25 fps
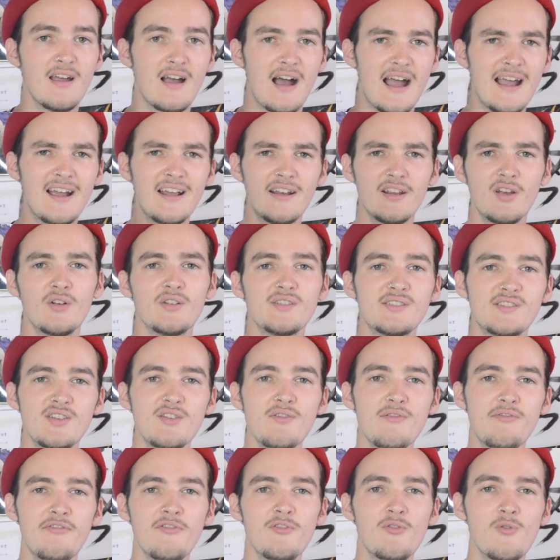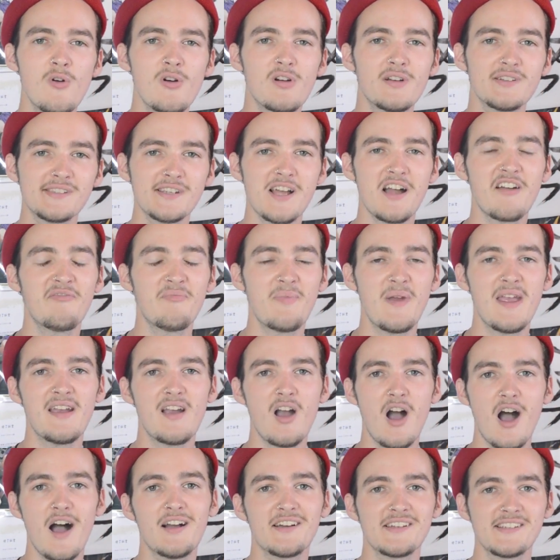I got to go to 2 Fukuoka SoftBank
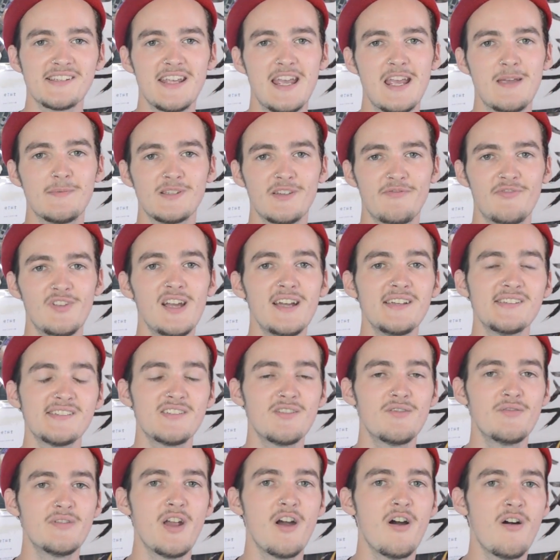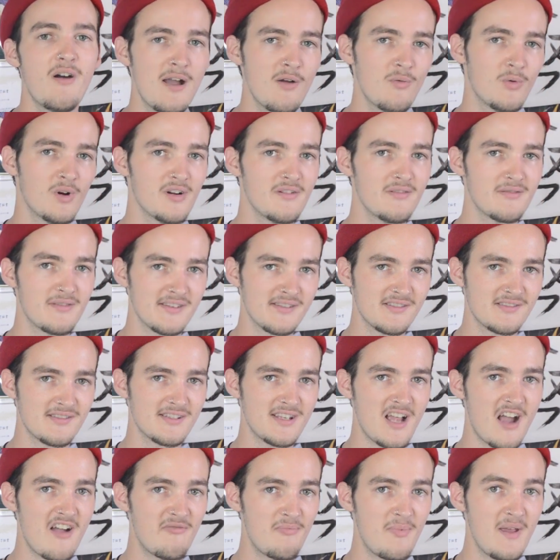Hawks games. If you guys don't know, I wear the
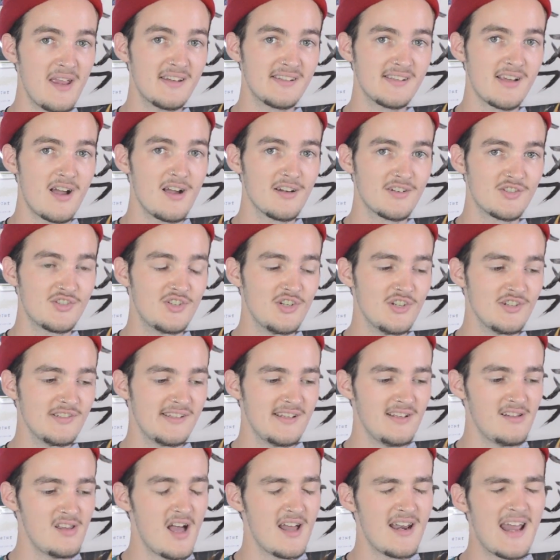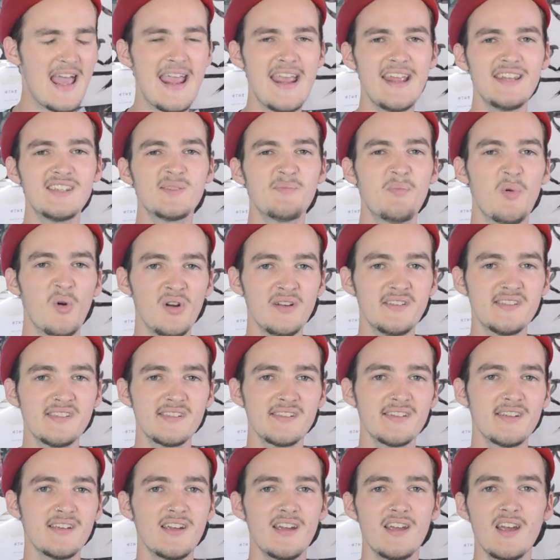SoftBank Hawks jersey a lot. I hate
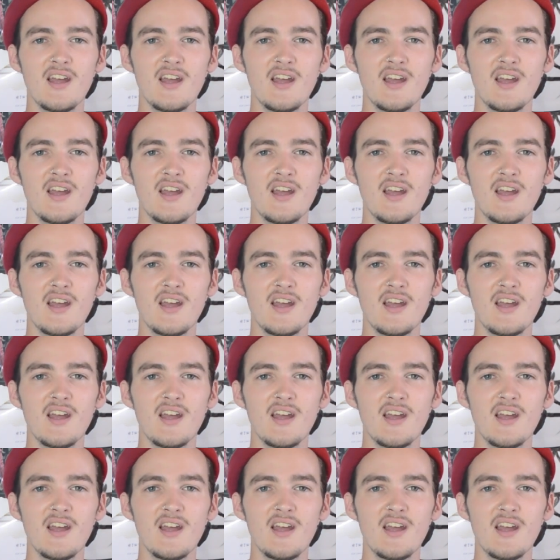sports.